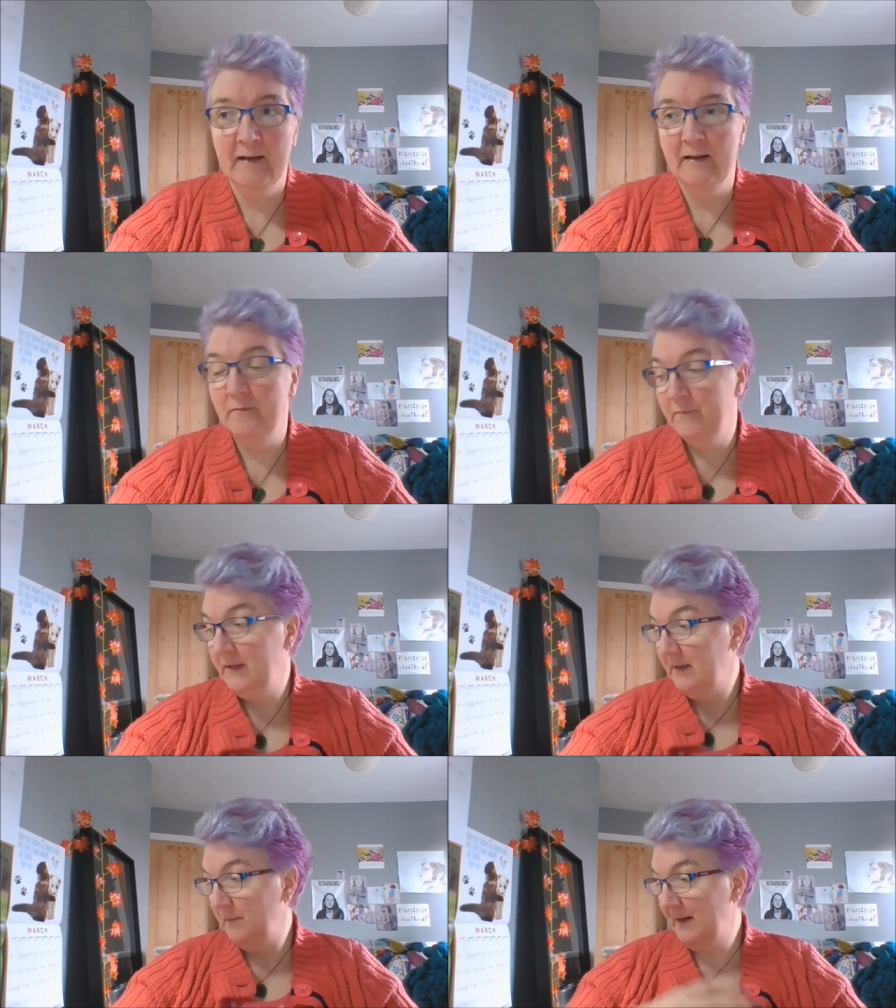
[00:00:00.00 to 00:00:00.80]
um,
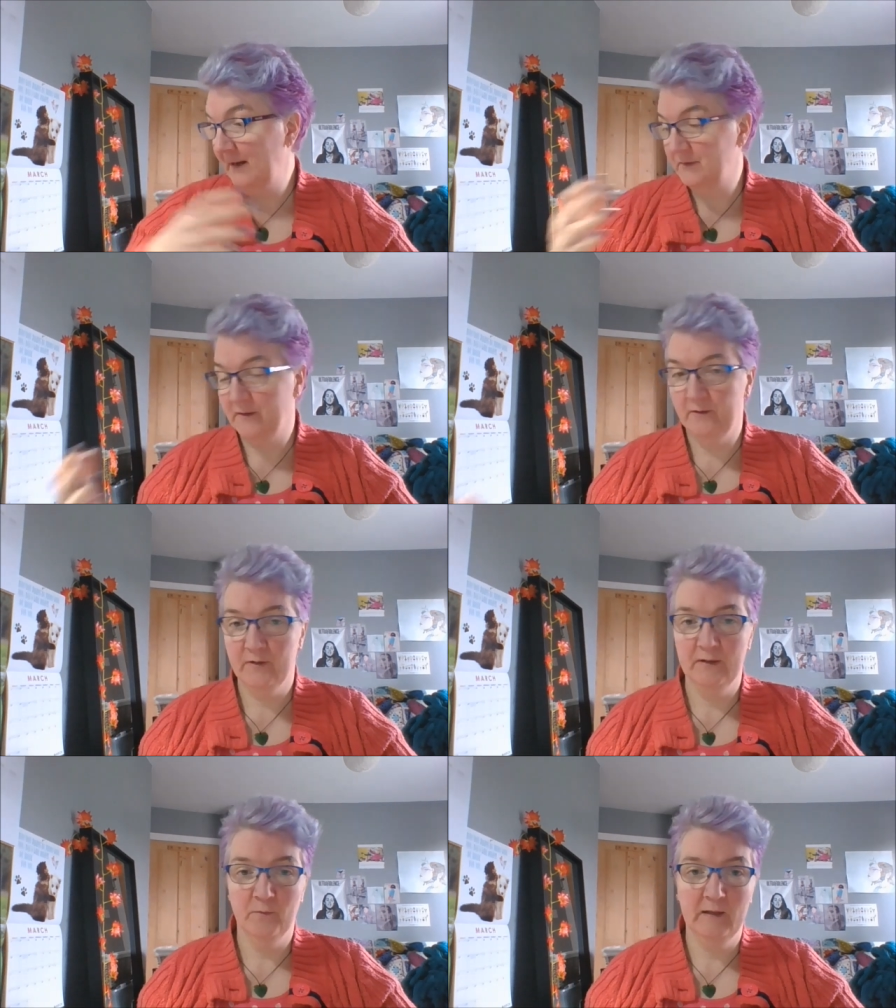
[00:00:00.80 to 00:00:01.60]
thinking about how it's going to
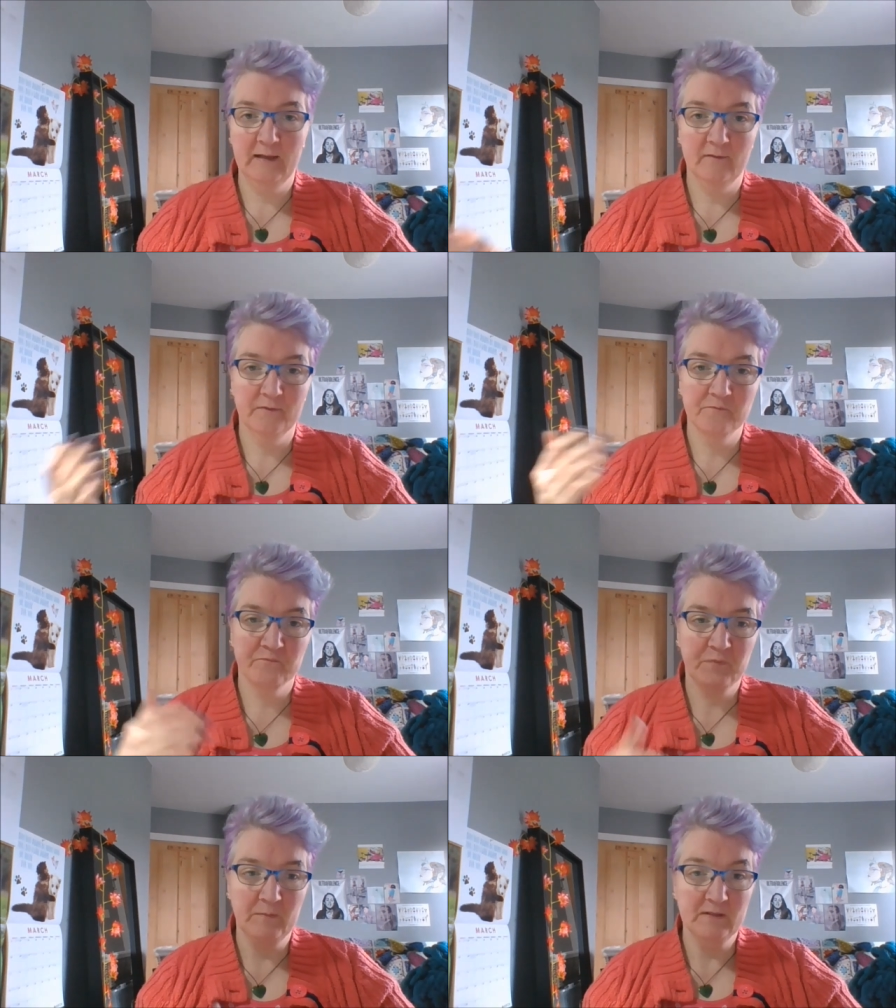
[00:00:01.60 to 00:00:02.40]
look in the weave,
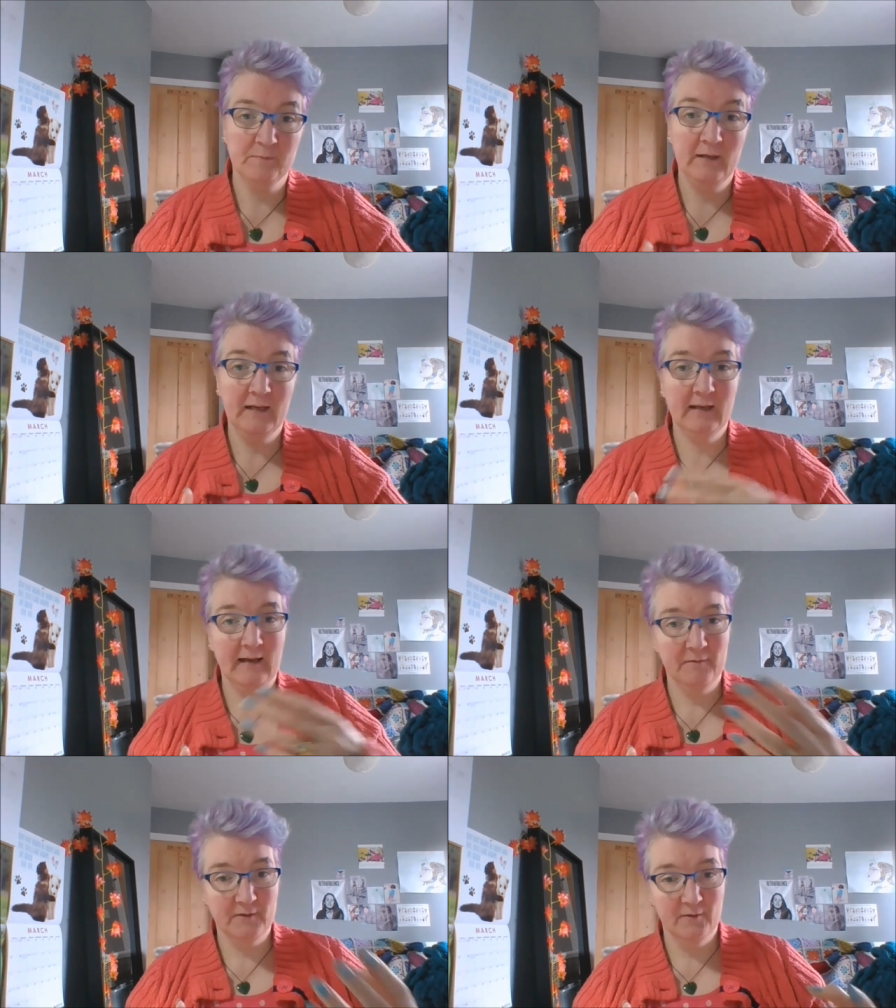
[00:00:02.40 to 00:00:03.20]
my spinning,
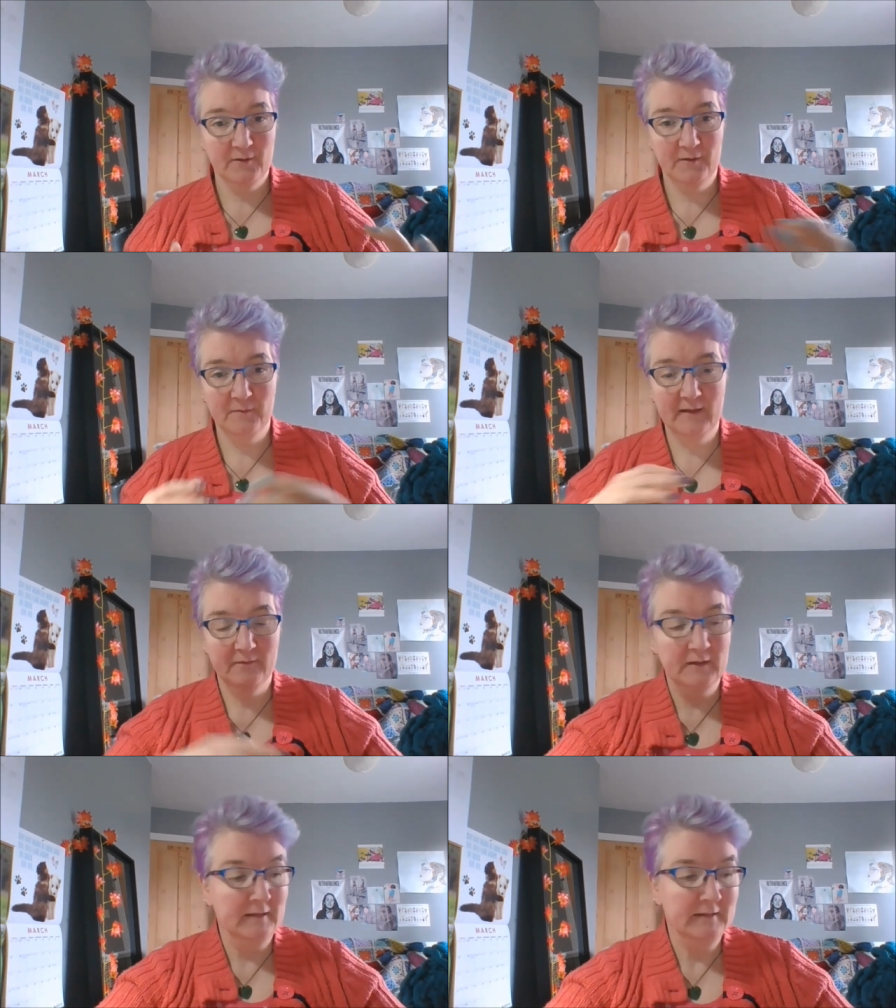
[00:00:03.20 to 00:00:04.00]
it's going to look in the weave,